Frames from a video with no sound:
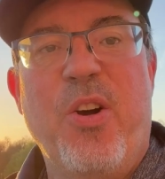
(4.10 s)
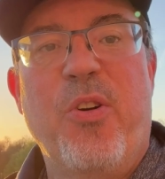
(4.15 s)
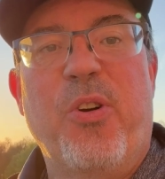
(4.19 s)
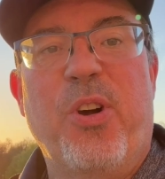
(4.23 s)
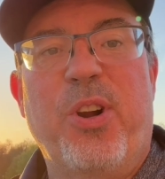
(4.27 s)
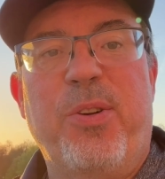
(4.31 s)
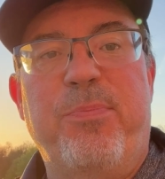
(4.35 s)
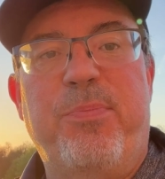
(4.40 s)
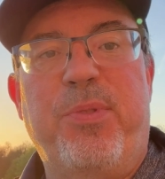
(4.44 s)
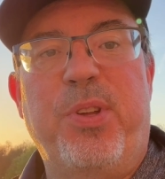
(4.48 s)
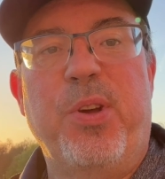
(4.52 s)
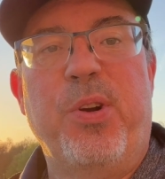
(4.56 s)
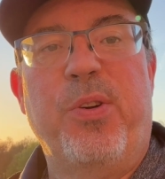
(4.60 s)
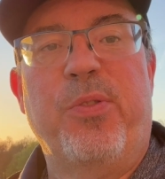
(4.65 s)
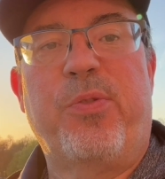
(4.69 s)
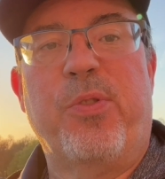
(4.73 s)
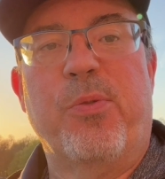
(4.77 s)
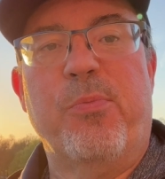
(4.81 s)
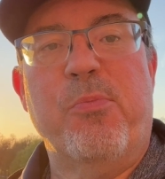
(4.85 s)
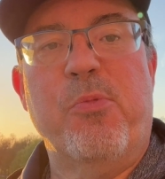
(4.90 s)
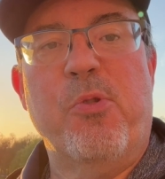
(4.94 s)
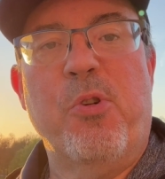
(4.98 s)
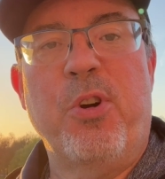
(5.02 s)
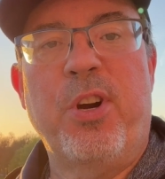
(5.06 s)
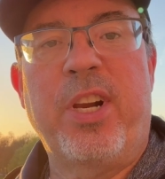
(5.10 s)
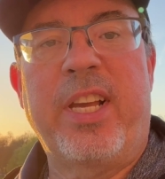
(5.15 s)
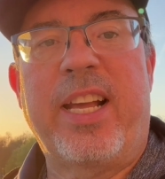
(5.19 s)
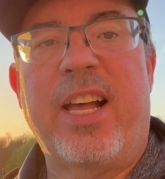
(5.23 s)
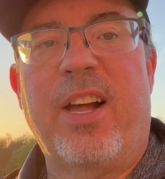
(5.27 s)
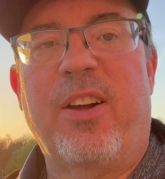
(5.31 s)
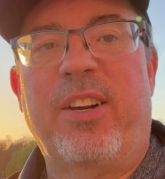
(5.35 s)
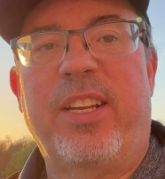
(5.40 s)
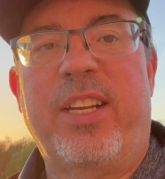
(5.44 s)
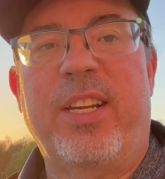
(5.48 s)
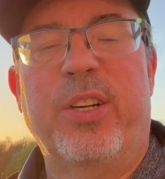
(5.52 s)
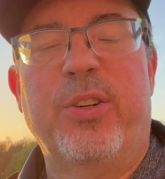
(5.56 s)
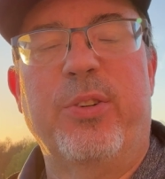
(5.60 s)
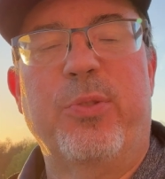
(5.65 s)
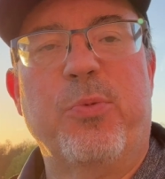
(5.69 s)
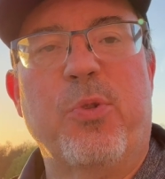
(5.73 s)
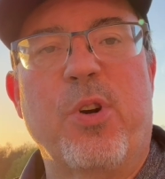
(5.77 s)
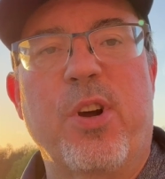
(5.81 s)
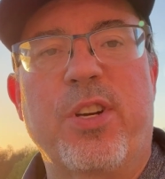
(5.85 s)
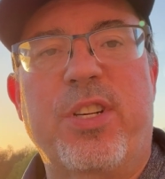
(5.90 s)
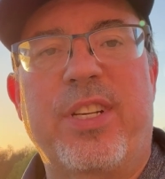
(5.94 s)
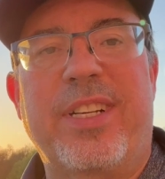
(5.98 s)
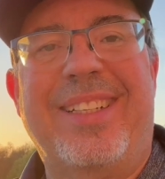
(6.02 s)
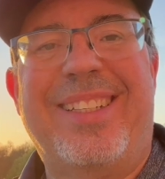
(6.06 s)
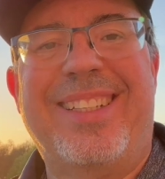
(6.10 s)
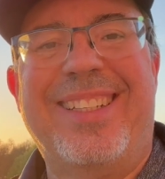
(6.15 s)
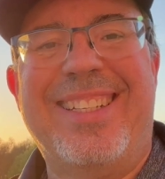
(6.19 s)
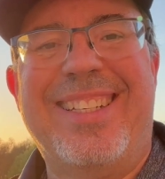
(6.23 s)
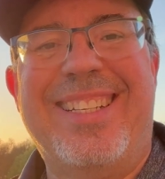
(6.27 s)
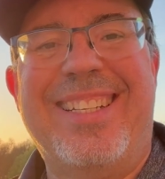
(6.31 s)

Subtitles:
What a beautiful morning out here in Washington,